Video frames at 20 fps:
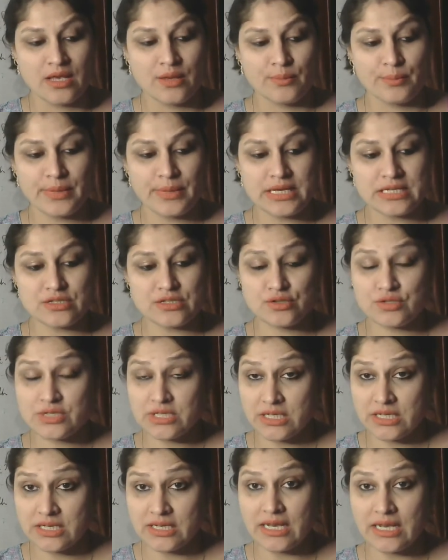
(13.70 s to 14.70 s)
But
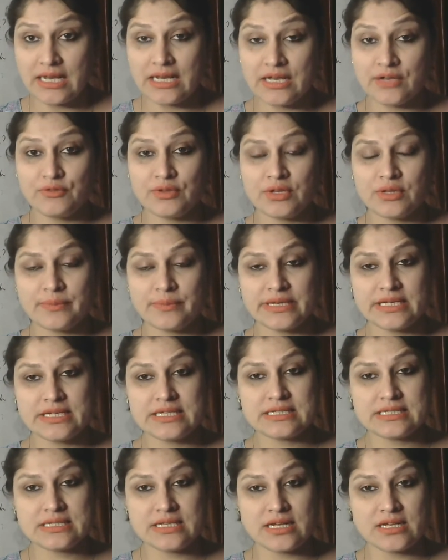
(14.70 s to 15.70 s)
today, I will be
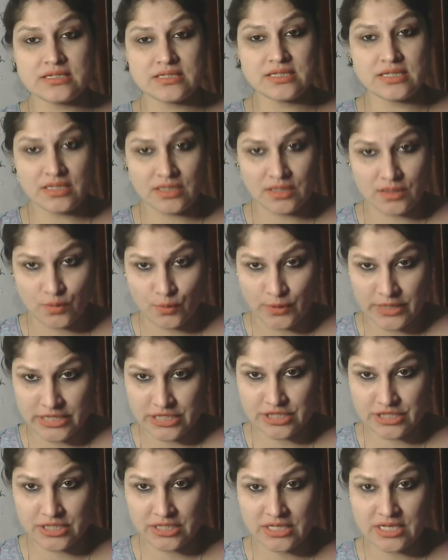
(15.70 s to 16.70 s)
discussing the
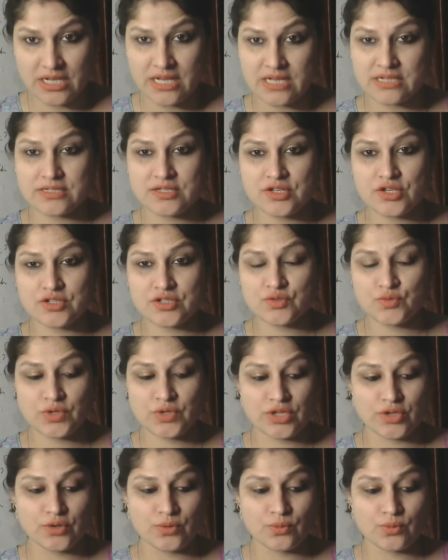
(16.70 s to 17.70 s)
question and answers with
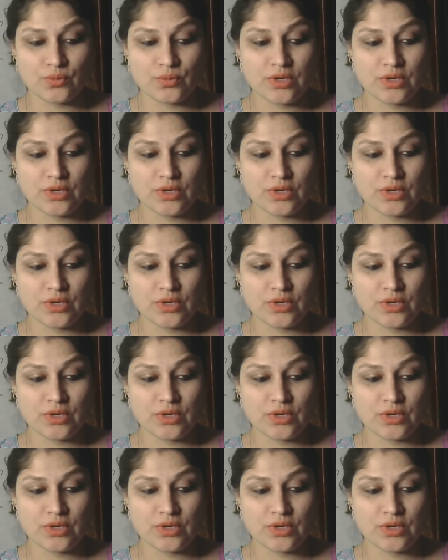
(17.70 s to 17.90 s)
you.